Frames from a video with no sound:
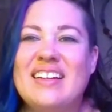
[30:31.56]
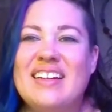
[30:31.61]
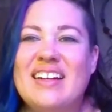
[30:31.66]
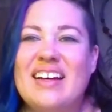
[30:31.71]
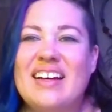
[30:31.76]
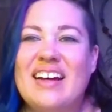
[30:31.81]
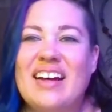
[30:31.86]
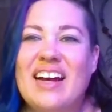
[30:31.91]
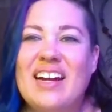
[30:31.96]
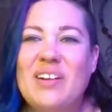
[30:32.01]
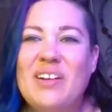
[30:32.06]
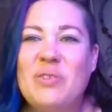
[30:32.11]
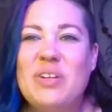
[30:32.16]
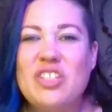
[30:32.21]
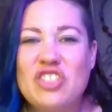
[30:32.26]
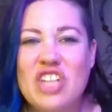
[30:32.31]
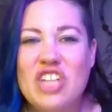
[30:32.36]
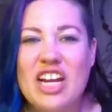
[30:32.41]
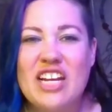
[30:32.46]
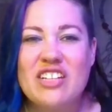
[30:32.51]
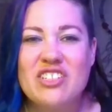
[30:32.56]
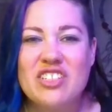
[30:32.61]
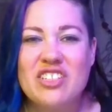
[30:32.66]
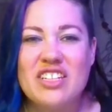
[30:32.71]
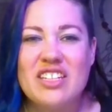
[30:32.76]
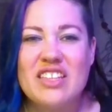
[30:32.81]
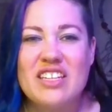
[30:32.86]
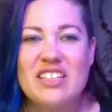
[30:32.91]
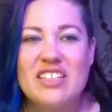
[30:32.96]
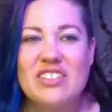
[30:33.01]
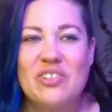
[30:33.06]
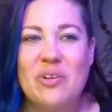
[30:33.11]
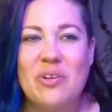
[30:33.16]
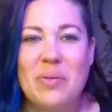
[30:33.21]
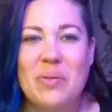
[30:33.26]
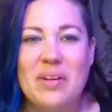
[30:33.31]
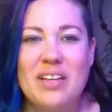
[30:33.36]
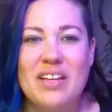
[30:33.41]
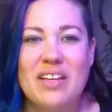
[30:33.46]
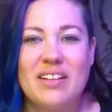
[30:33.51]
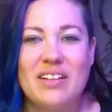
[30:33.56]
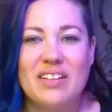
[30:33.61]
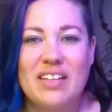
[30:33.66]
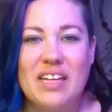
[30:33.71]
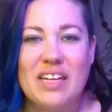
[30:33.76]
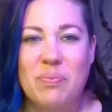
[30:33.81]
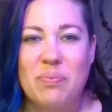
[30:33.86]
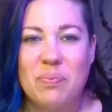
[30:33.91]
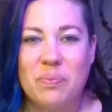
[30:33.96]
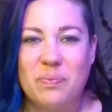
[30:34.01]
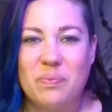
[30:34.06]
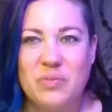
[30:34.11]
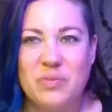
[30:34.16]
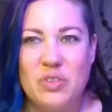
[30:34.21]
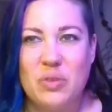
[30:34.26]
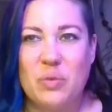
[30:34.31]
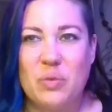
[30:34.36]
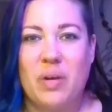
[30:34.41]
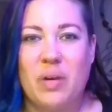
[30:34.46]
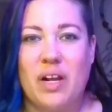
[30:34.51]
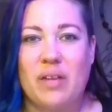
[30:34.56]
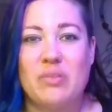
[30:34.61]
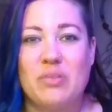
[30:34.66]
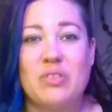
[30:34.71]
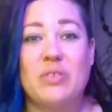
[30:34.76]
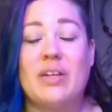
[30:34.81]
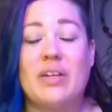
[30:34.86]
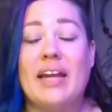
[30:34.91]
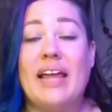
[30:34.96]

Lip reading: I don't want to change anything, so I'm going to keep doing what I'm doing.